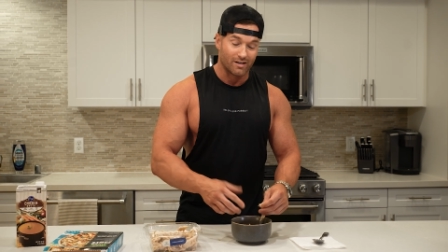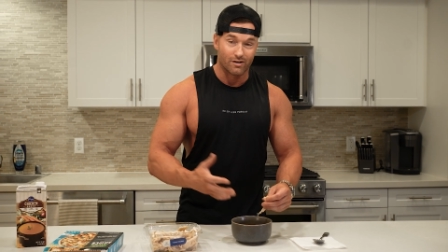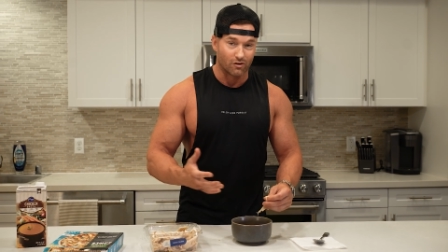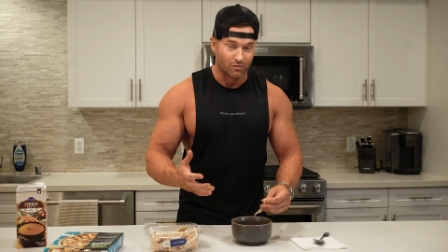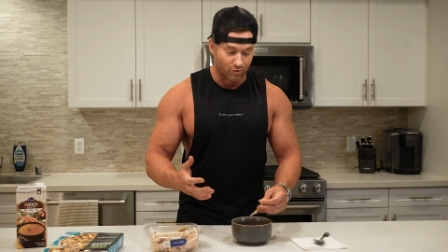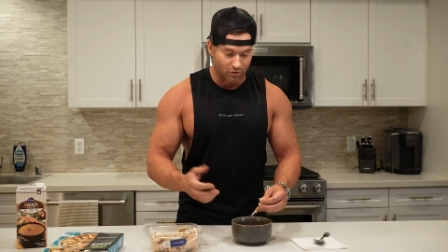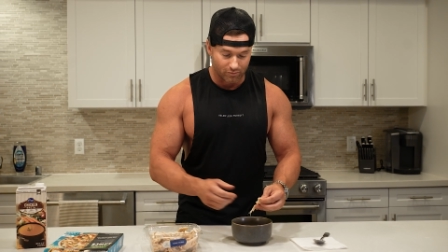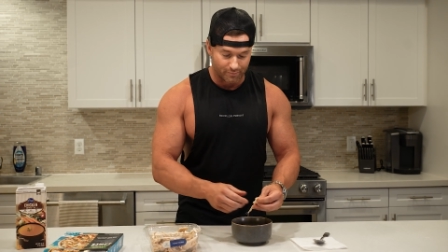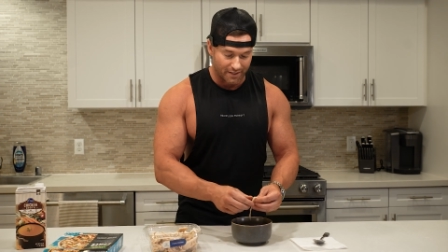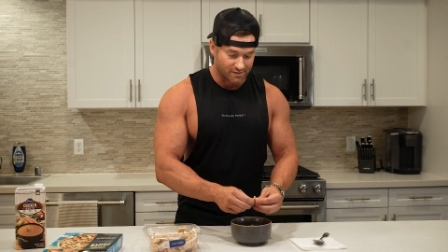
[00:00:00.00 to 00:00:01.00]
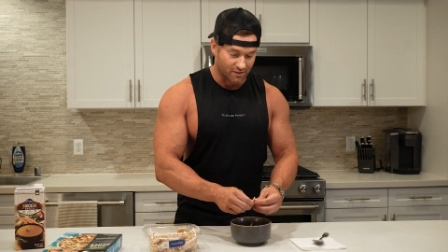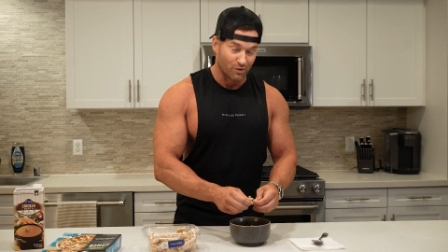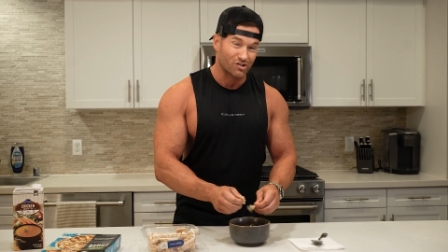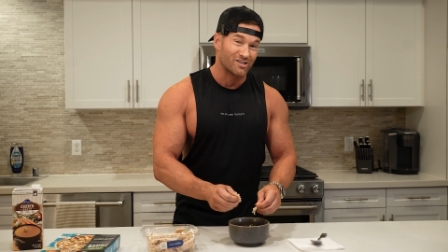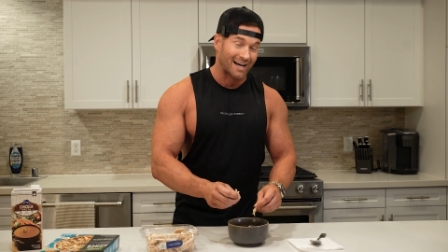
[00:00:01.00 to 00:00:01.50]
in your own bowl based on
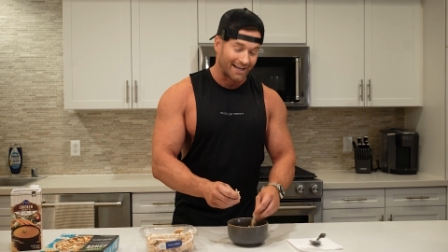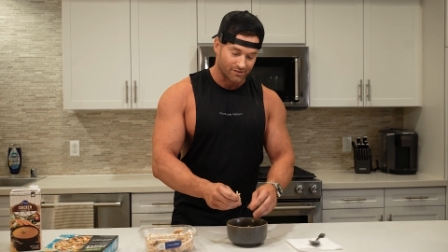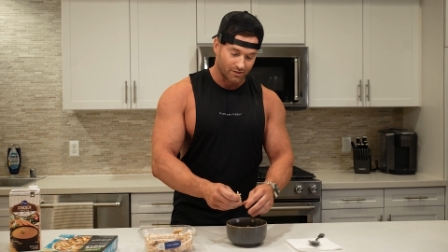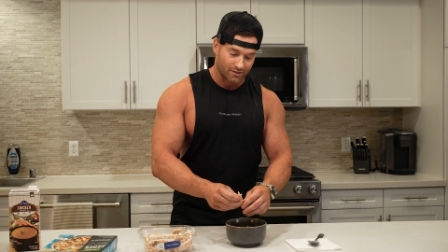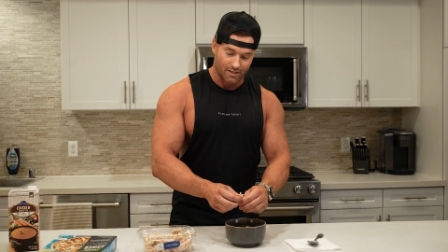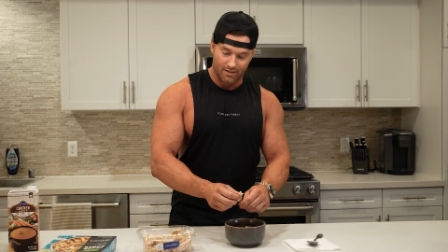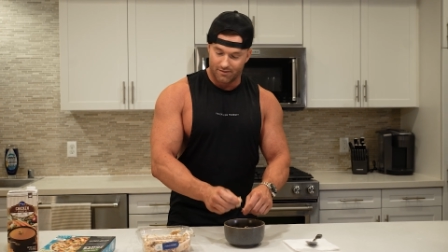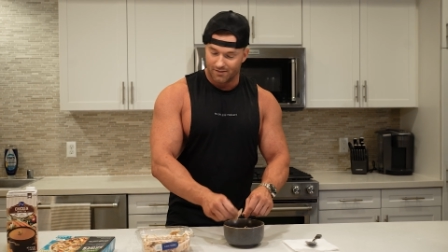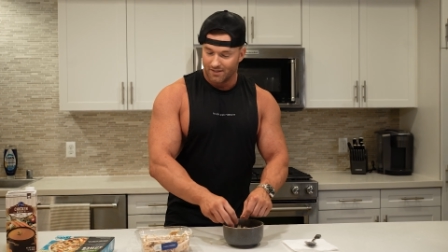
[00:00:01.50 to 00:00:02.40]
what your diet's looking like.